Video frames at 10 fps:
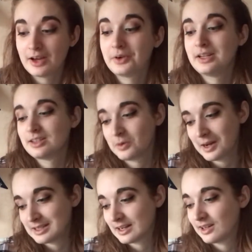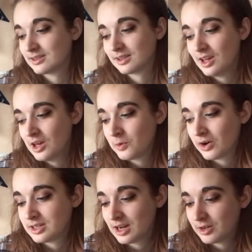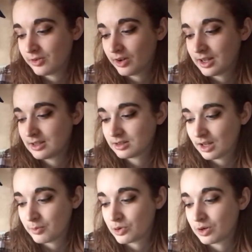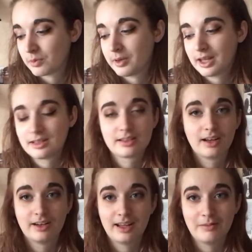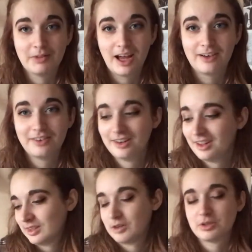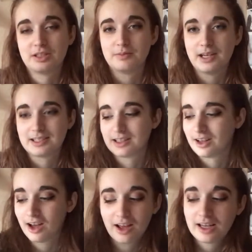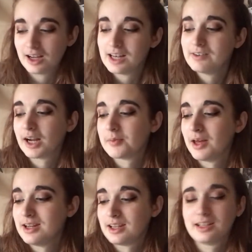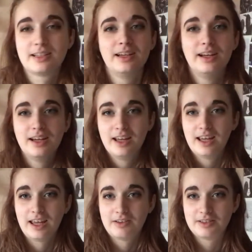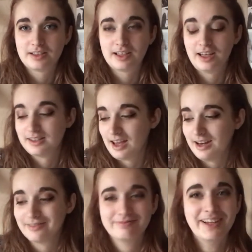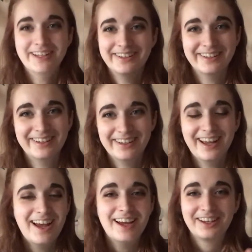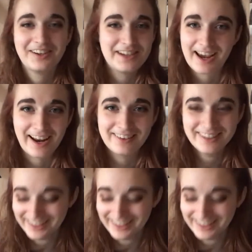into the wastelands, where a terrifying cyborg begins to hunt him down. It was just amazing. I highly, highly recommend it. It was insane. Go check it out.